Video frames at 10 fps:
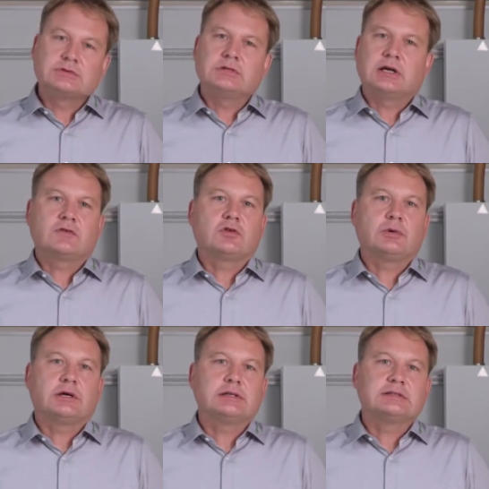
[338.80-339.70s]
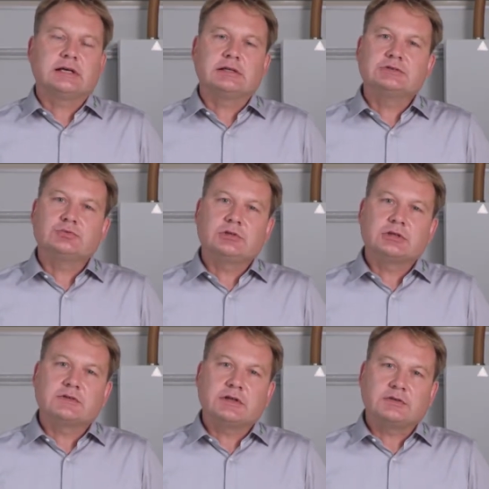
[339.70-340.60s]
Use a normal descaling
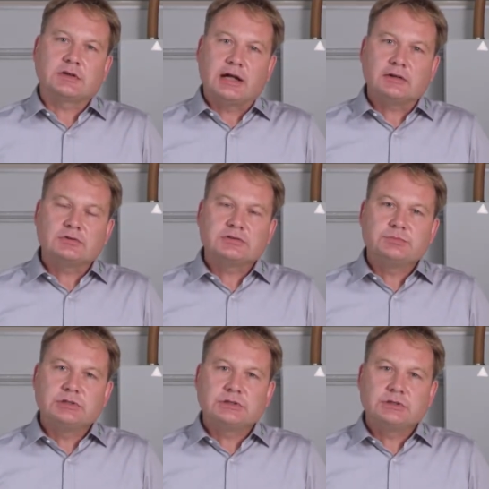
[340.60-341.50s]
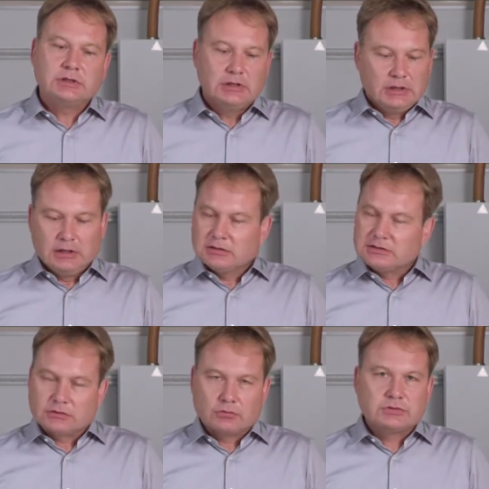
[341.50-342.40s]
agent. Citric acid
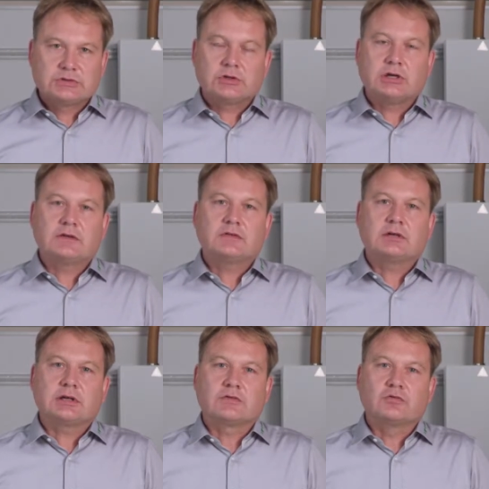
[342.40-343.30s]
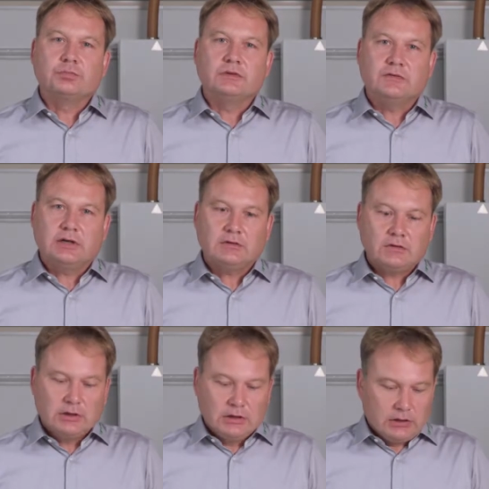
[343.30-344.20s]
works quite well. The
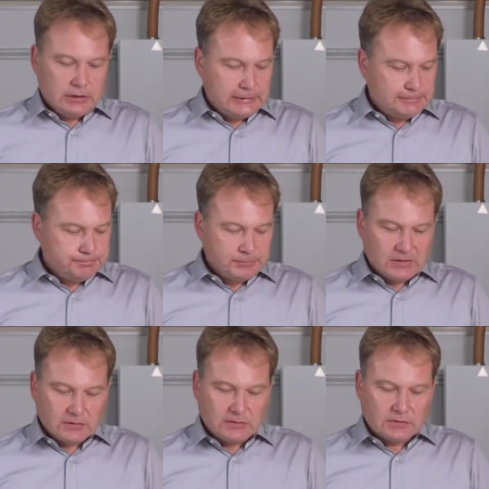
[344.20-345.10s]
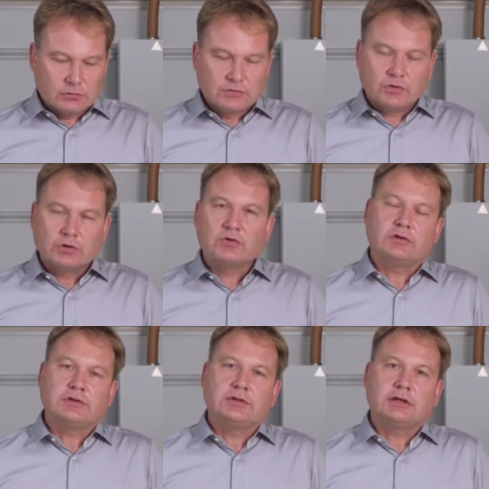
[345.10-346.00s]
citric acid should have a
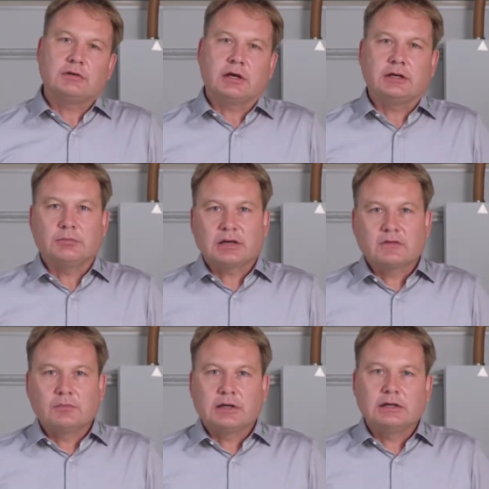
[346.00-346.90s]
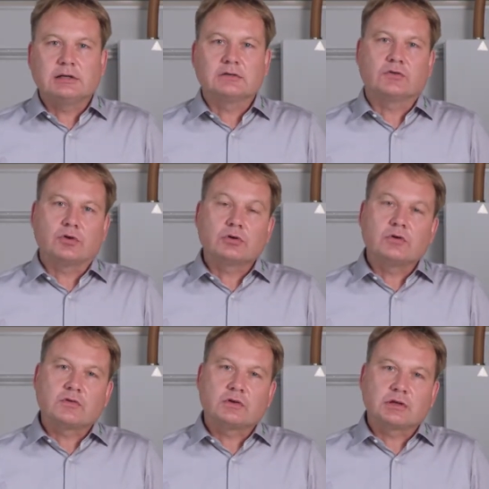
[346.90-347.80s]
maximum acid concentration of
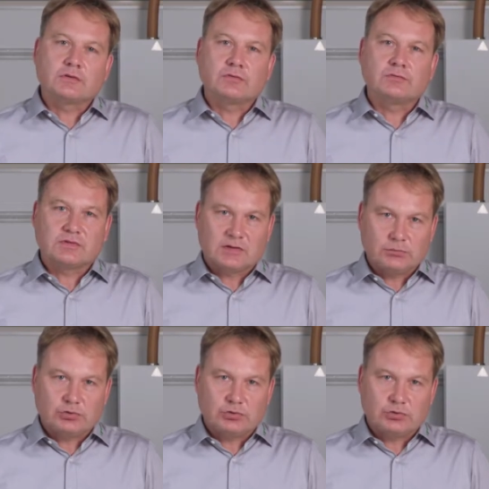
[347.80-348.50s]
10%.